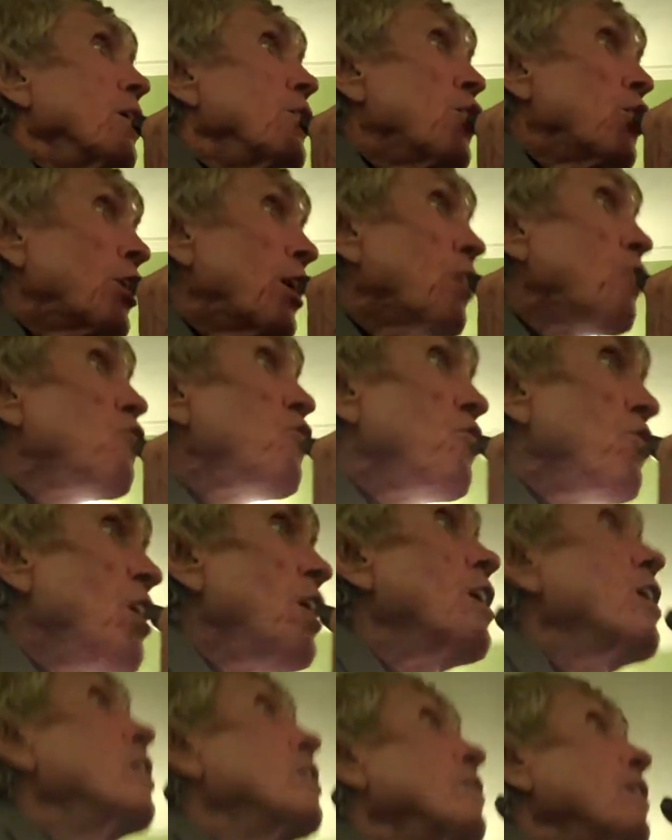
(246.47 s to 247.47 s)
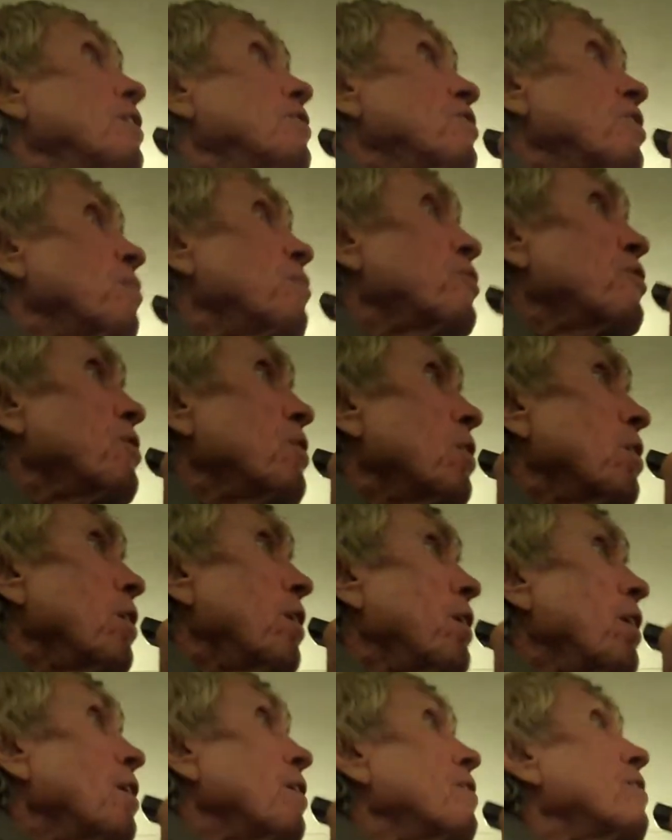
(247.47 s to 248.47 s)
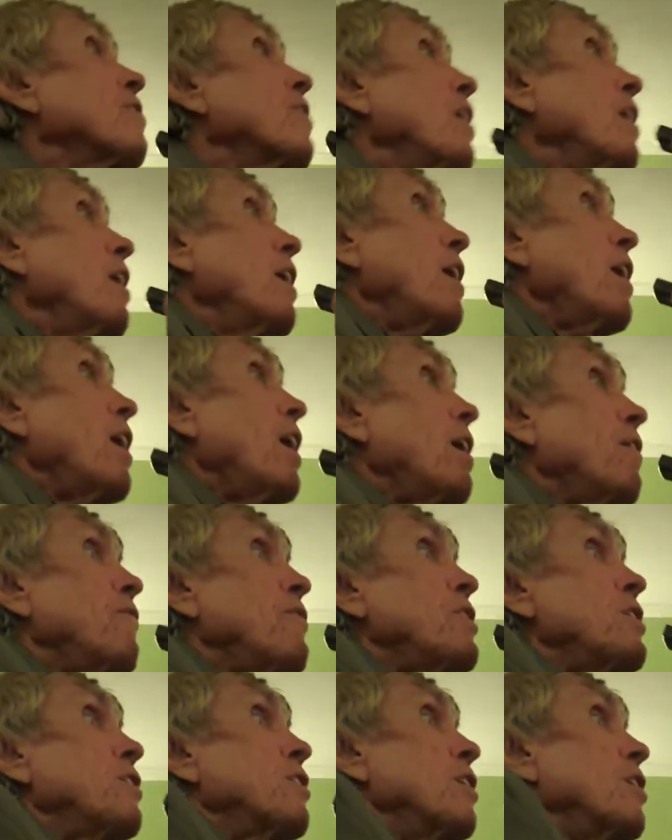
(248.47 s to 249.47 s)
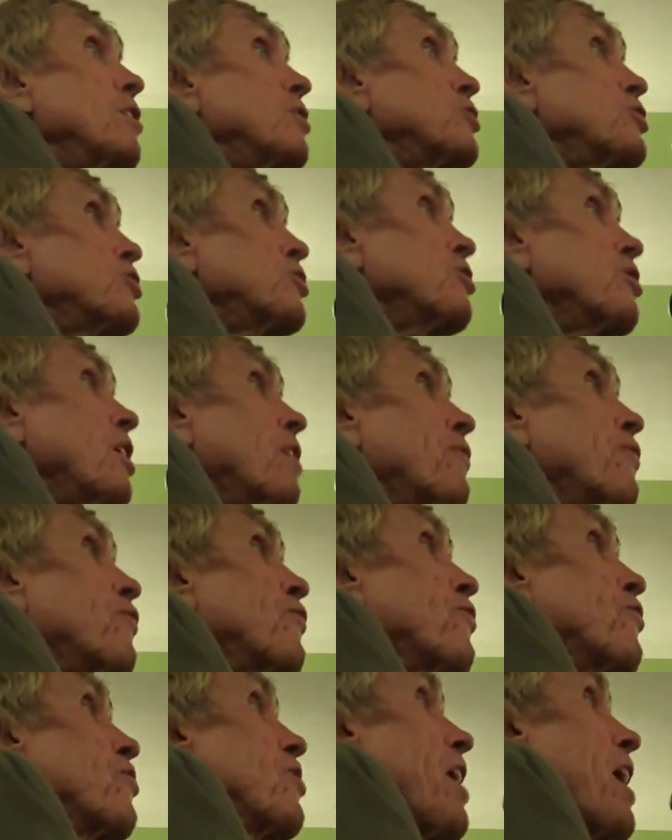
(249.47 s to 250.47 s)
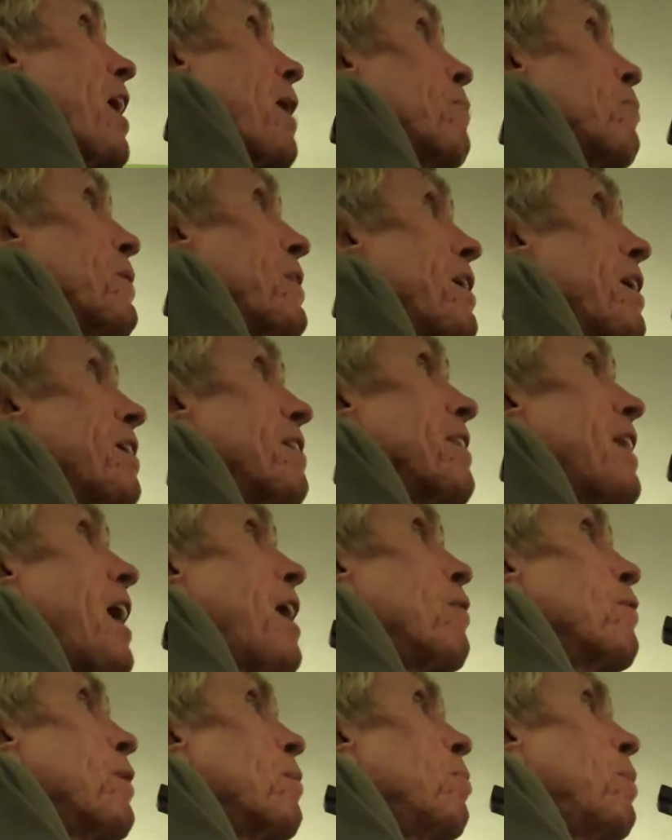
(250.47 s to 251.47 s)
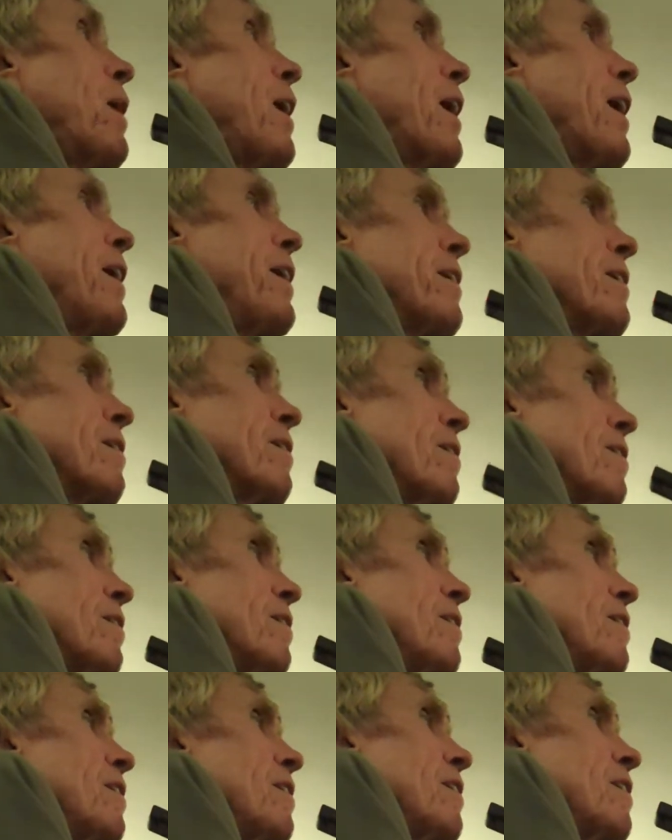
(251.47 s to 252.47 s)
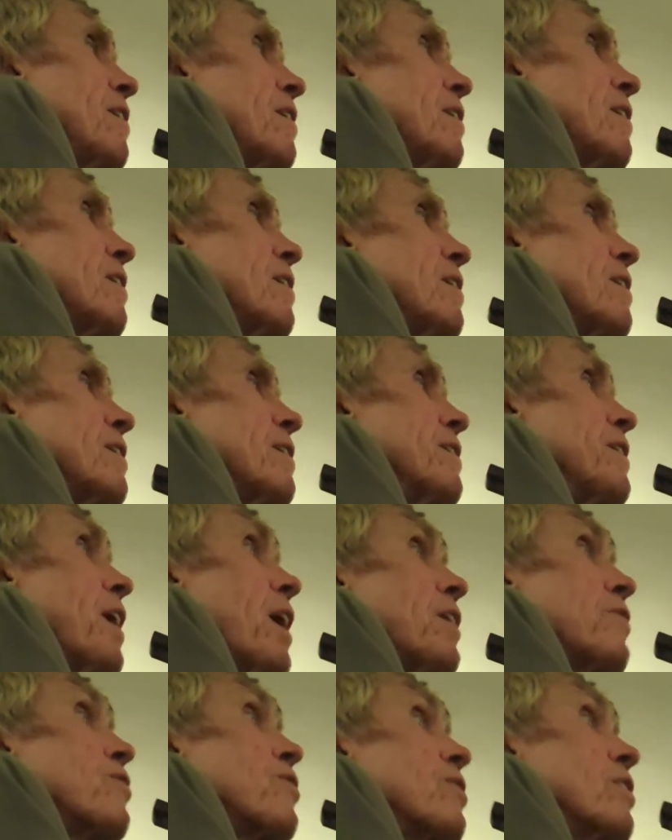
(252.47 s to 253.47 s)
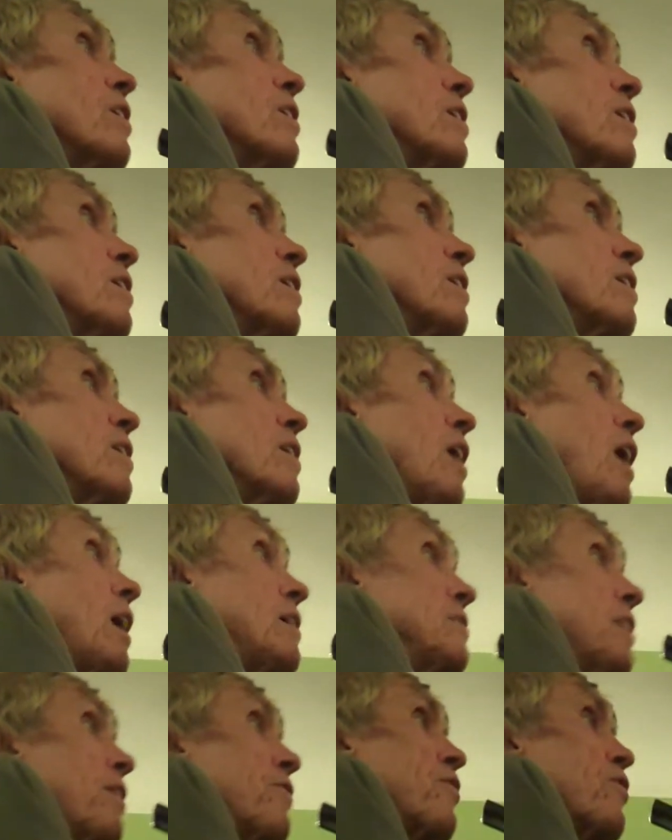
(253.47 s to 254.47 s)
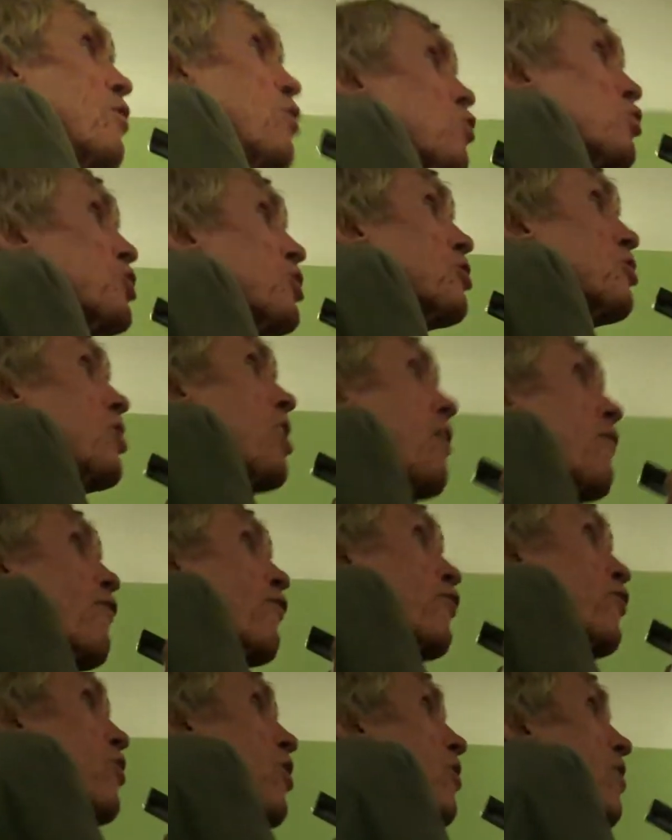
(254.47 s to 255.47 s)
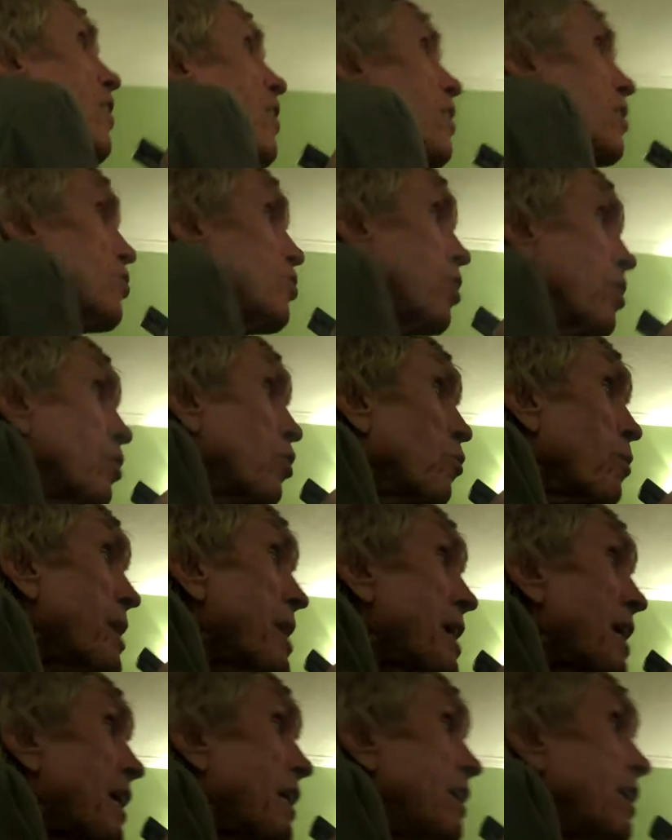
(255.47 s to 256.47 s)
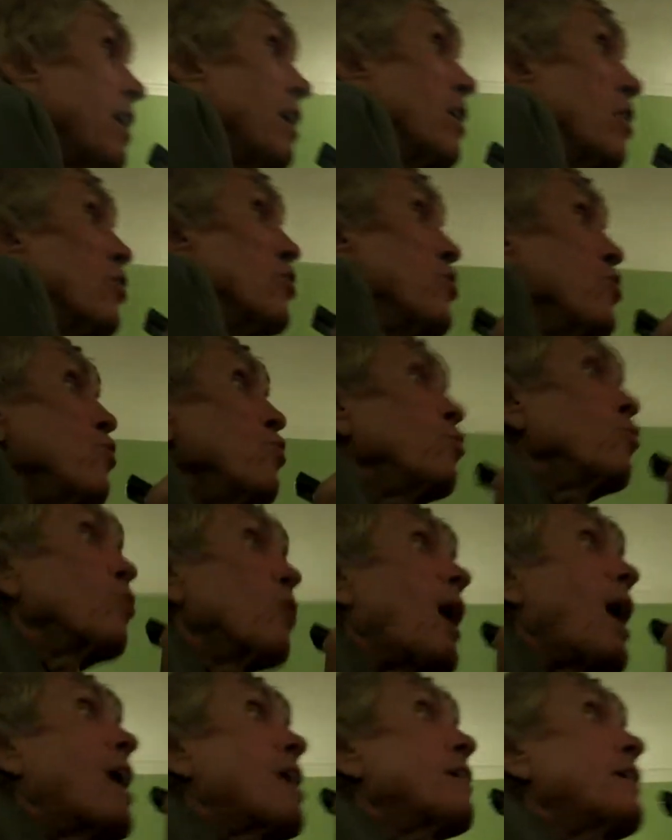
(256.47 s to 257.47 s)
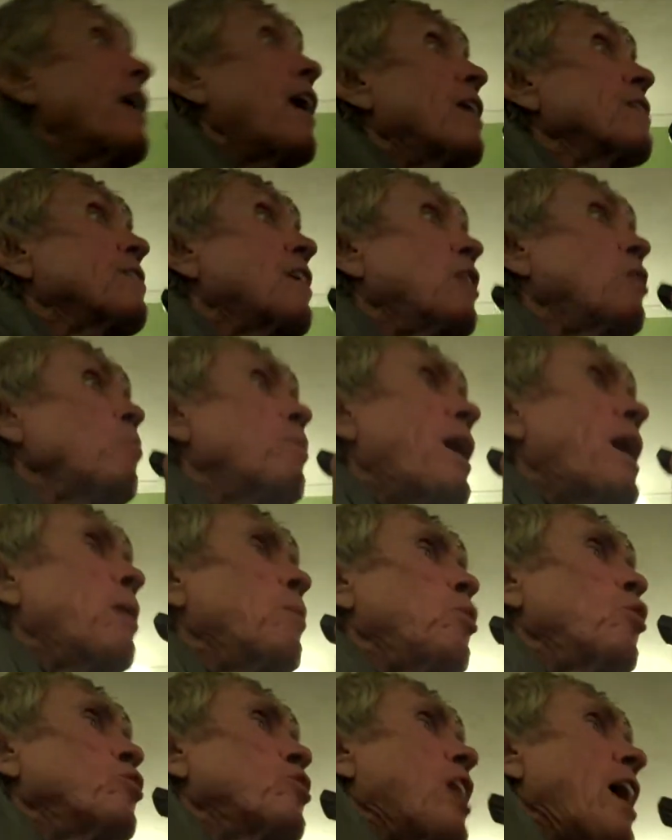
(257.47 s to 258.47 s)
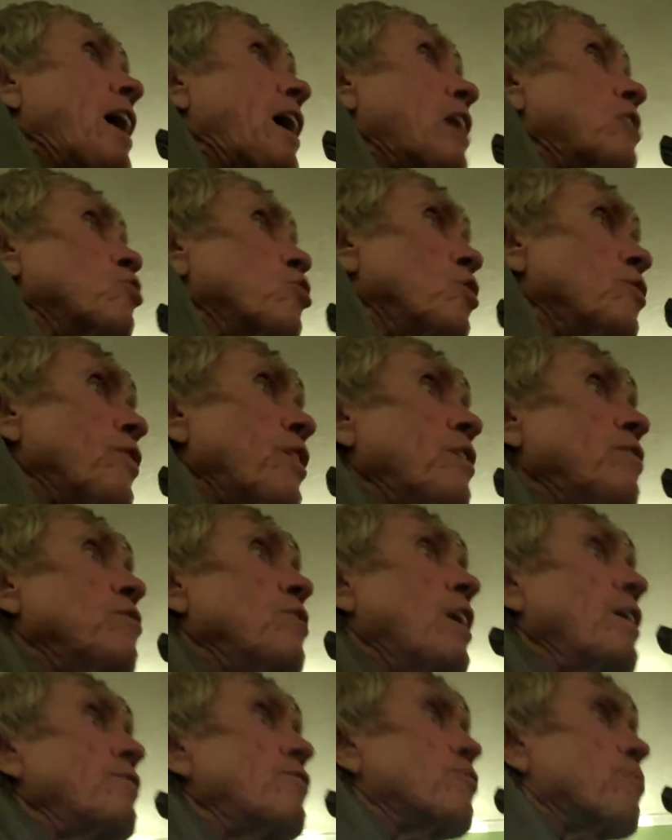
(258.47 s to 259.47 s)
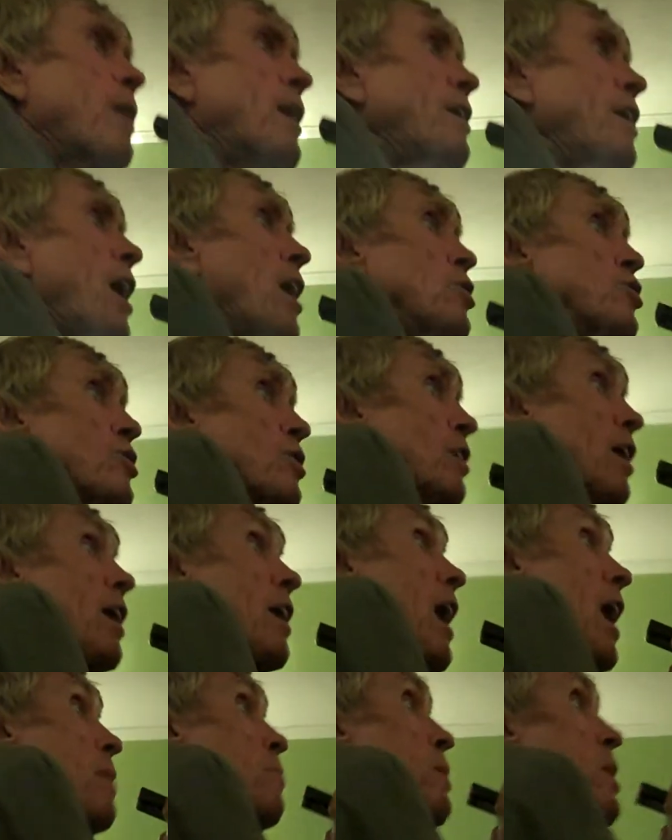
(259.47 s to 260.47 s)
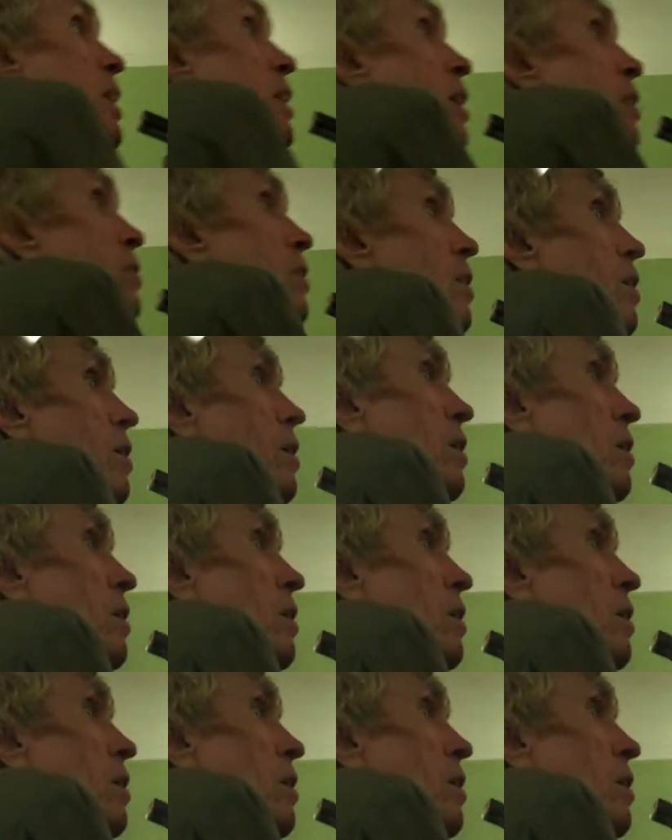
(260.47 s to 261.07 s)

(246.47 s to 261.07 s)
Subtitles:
you're going to see there's some serious heavy shift happening down the pipe. Yes, unless you shift to green, you are not going to be able to handle the intense radiation, and I mean it.